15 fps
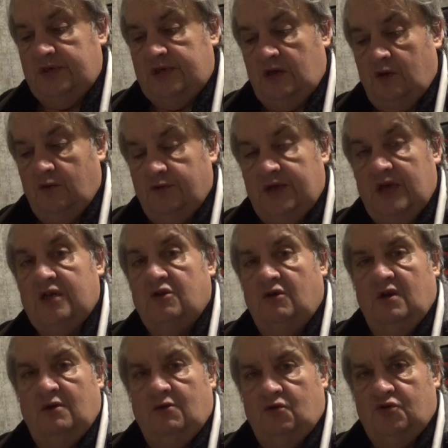So they're
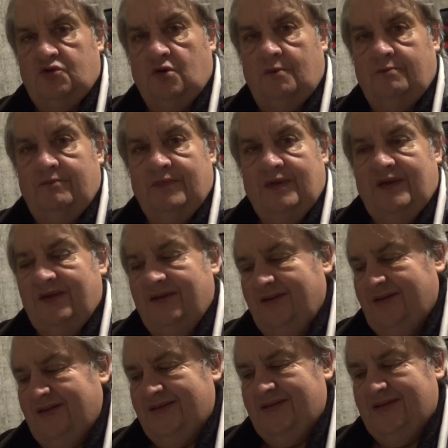doing a good job,
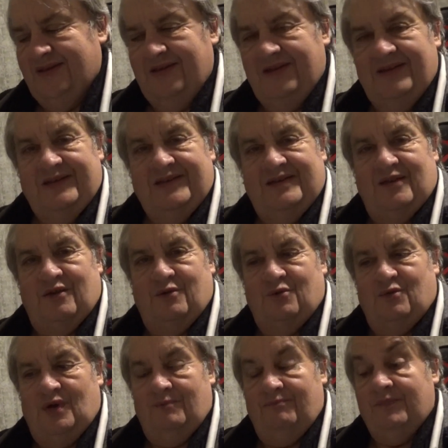yes.
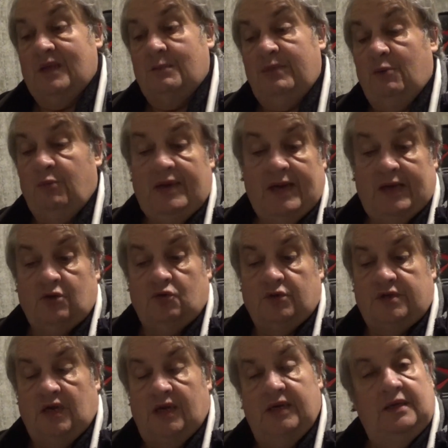So, but we had a
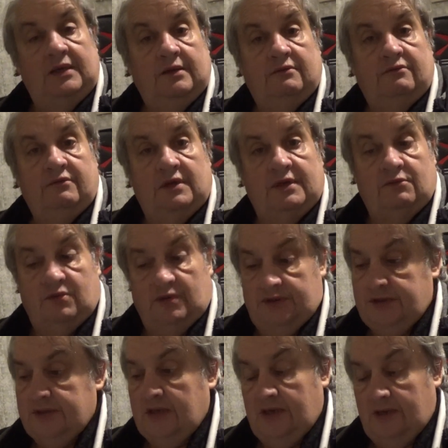good day, really
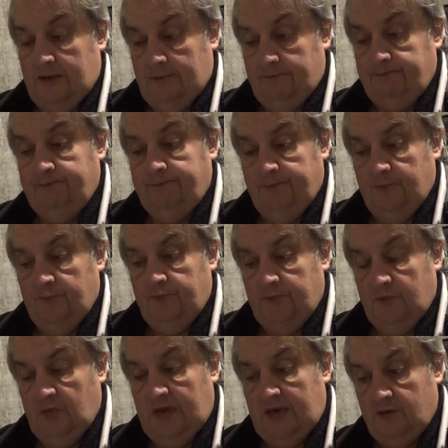was.
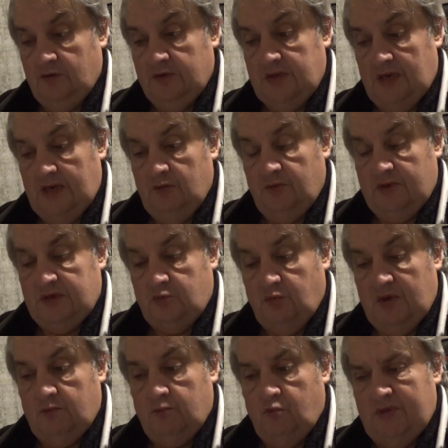We had a good day because
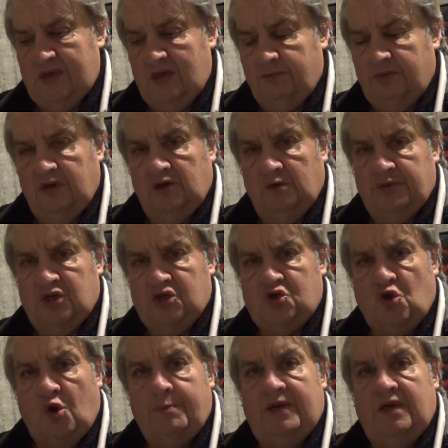we did a little bit of
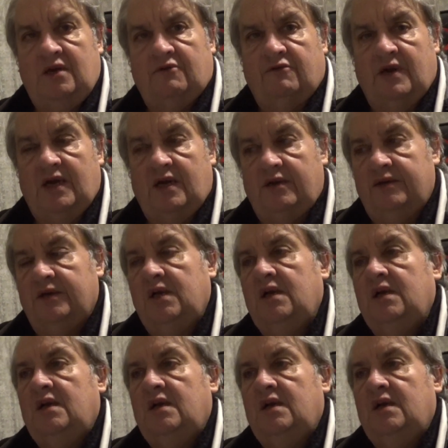shopping around.